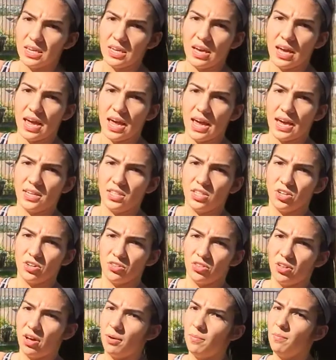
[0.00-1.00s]
you can bring
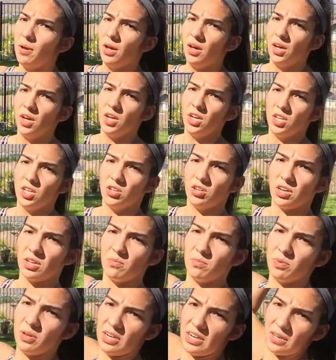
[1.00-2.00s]
it behind your head.
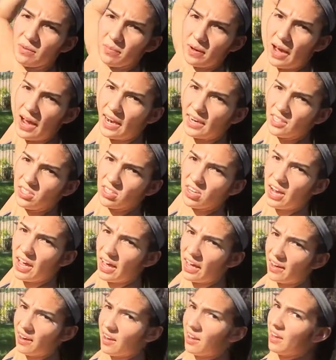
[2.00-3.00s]
And
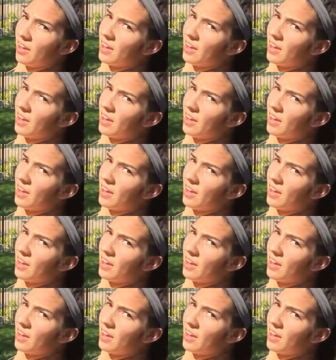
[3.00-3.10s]
usually